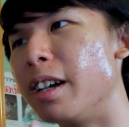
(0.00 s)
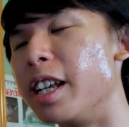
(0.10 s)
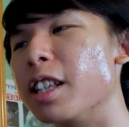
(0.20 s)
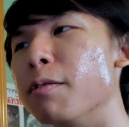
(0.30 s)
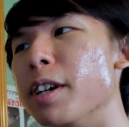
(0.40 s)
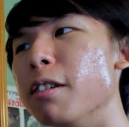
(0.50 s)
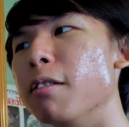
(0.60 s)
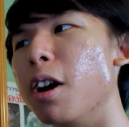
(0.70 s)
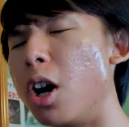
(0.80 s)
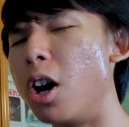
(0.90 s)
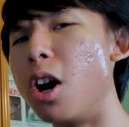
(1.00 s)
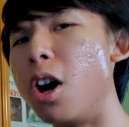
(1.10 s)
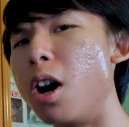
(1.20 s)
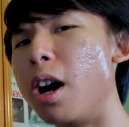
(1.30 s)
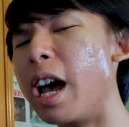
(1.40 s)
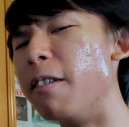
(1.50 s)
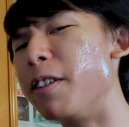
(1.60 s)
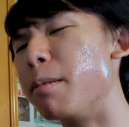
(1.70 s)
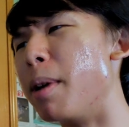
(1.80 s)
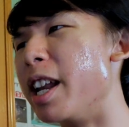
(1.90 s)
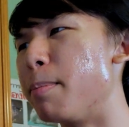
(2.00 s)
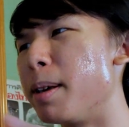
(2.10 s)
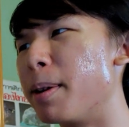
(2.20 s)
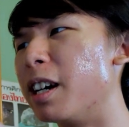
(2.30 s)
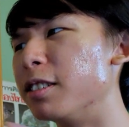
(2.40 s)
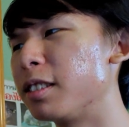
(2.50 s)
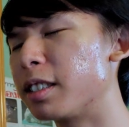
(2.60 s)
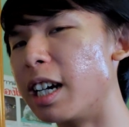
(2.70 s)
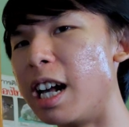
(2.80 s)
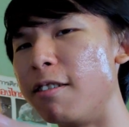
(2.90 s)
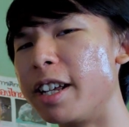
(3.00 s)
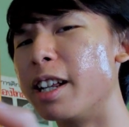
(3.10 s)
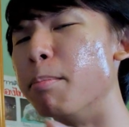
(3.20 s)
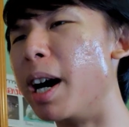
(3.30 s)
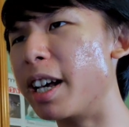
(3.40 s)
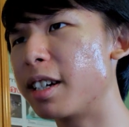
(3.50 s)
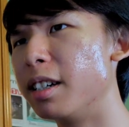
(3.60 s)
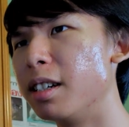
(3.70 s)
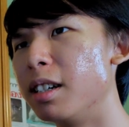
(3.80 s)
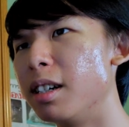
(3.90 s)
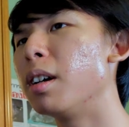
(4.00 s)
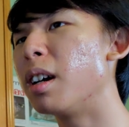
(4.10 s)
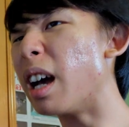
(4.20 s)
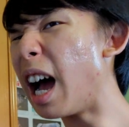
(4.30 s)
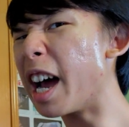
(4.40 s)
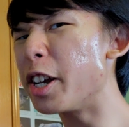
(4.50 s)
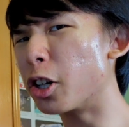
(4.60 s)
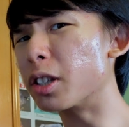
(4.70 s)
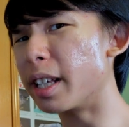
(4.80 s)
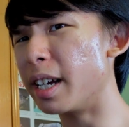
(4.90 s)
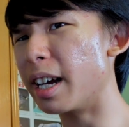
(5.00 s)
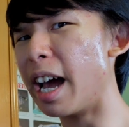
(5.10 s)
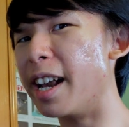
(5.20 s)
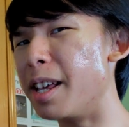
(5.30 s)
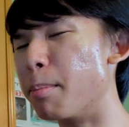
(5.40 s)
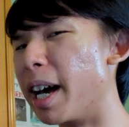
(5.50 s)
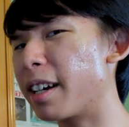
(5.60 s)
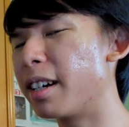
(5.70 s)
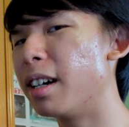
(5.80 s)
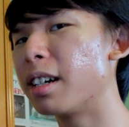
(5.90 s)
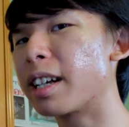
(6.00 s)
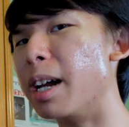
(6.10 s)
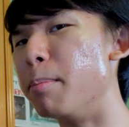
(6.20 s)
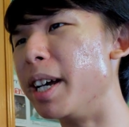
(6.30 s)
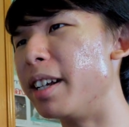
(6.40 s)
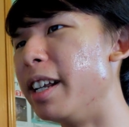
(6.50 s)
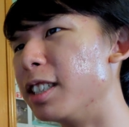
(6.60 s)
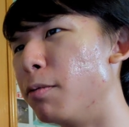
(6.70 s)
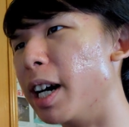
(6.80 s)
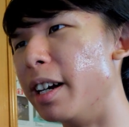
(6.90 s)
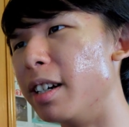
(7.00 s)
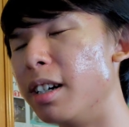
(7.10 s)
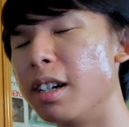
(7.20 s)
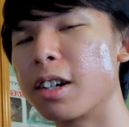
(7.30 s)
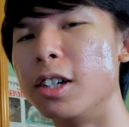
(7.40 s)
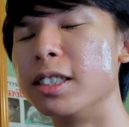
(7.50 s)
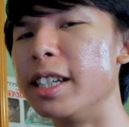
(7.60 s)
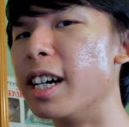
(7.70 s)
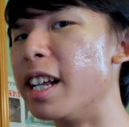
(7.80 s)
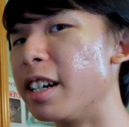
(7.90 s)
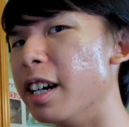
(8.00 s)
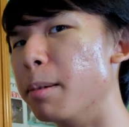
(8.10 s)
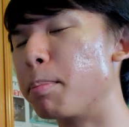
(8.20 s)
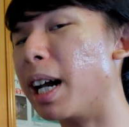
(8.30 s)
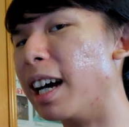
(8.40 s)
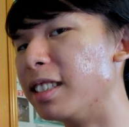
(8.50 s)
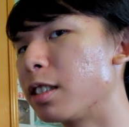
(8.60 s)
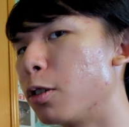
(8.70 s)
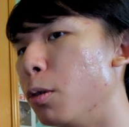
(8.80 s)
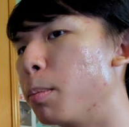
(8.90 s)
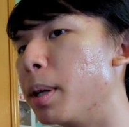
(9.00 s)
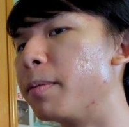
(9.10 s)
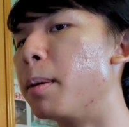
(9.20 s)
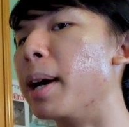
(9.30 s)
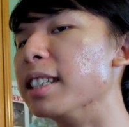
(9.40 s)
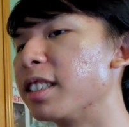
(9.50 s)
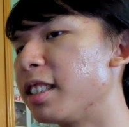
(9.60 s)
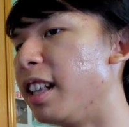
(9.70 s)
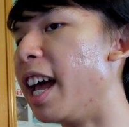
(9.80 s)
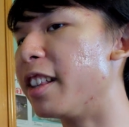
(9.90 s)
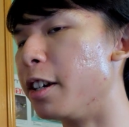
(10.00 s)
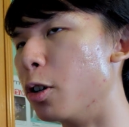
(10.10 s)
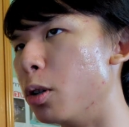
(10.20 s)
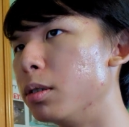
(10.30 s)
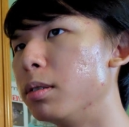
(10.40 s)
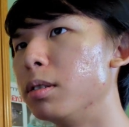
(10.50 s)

interview or having many people surrounding the mic. I don't think any mic can beat this one, considering the price to performance ratio.